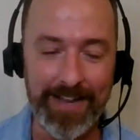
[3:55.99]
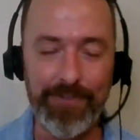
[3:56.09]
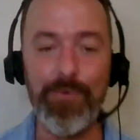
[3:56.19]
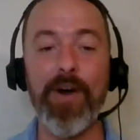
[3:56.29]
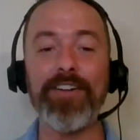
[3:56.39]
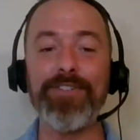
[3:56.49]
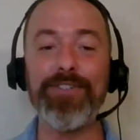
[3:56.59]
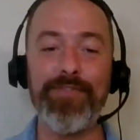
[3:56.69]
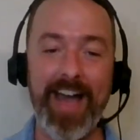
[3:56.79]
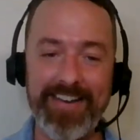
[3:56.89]
if you want to
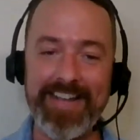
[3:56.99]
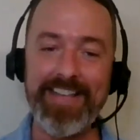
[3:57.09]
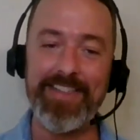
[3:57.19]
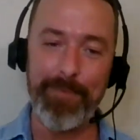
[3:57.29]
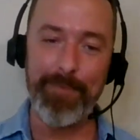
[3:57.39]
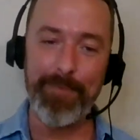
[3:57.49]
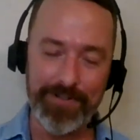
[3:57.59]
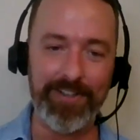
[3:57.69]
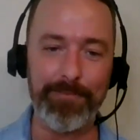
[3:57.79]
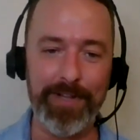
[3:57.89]
lose fat in the
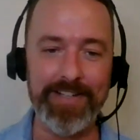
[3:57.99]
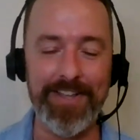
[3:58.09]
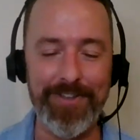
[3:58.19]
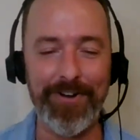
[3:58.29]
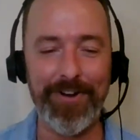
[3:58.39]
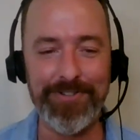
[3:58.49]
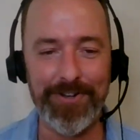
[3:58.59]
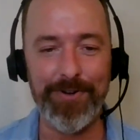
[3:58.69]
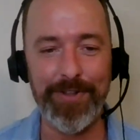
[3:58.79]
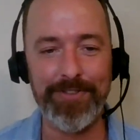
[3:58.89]
particular place that you're
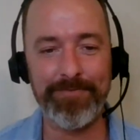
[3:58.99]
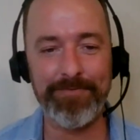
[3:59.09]
concerned with.